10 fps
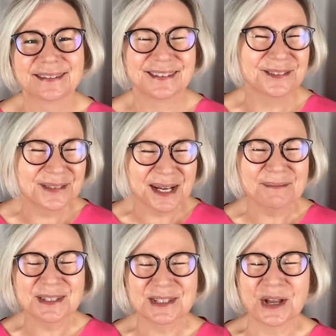You've come
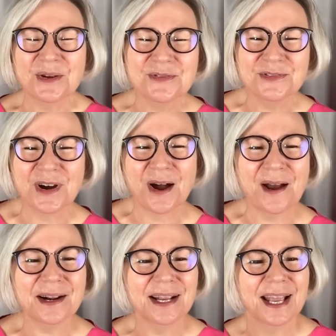so far,
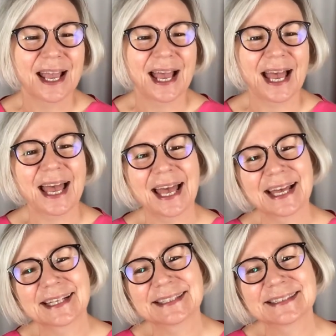
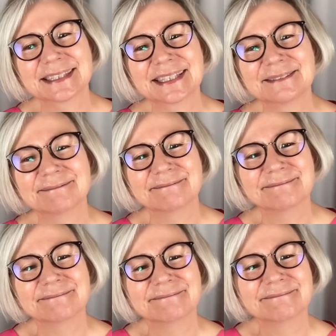and
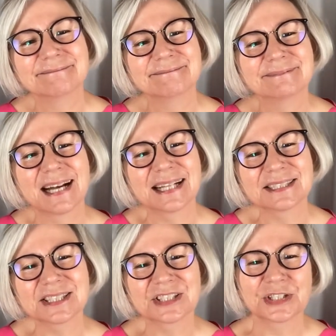I'll
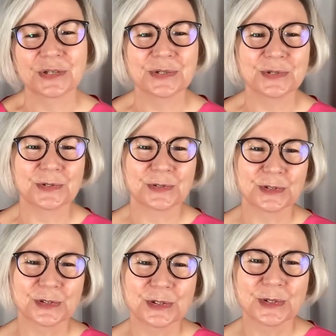just show you
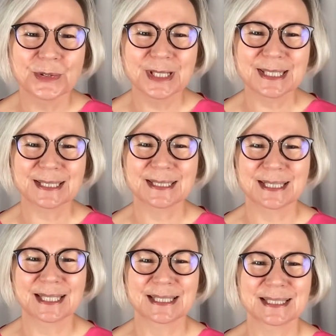two little
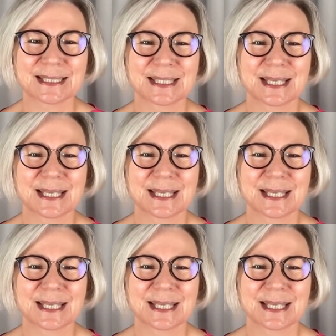things,